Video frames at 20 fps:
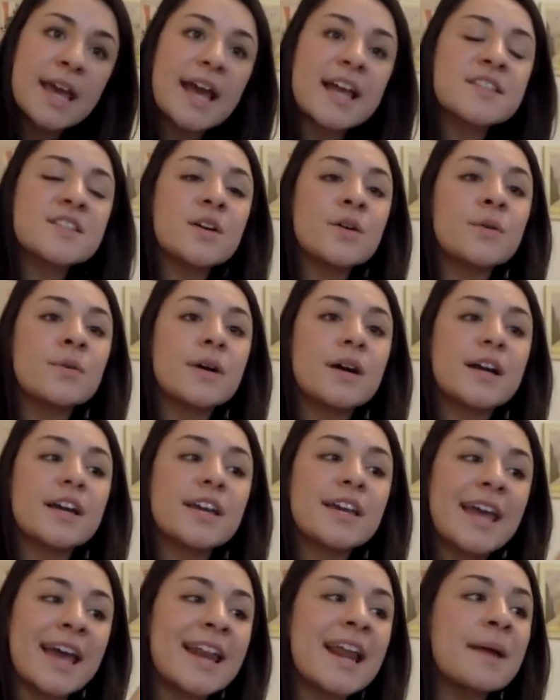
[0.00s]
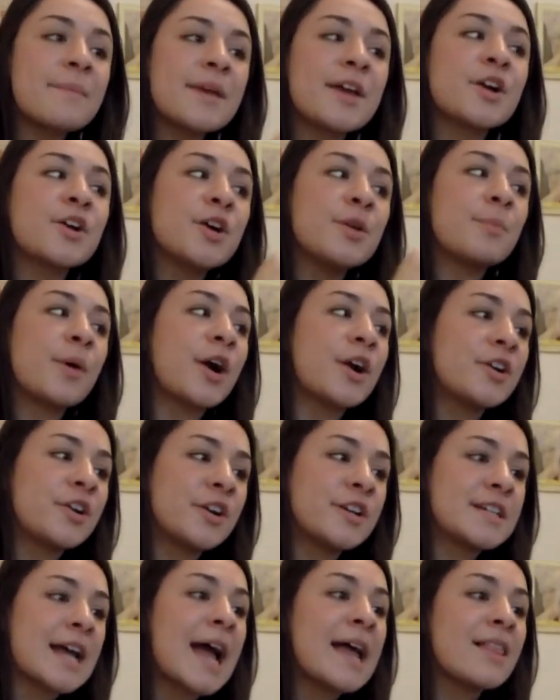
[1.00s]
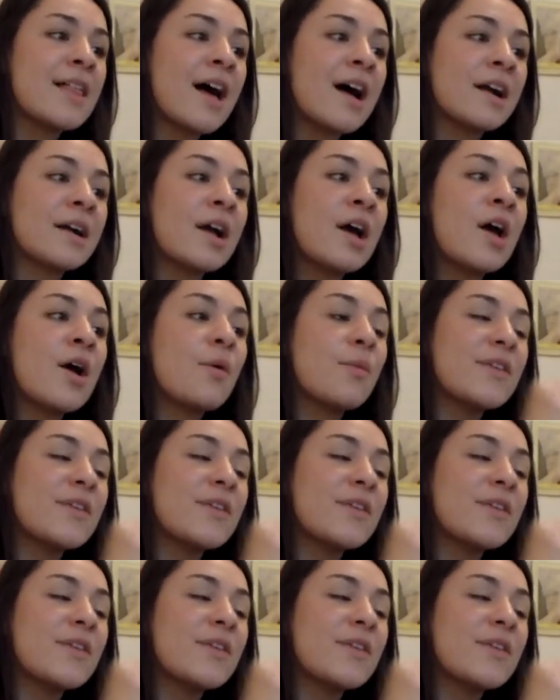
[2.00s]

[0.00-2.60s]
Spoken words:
And so, can I be a good partner in dialogue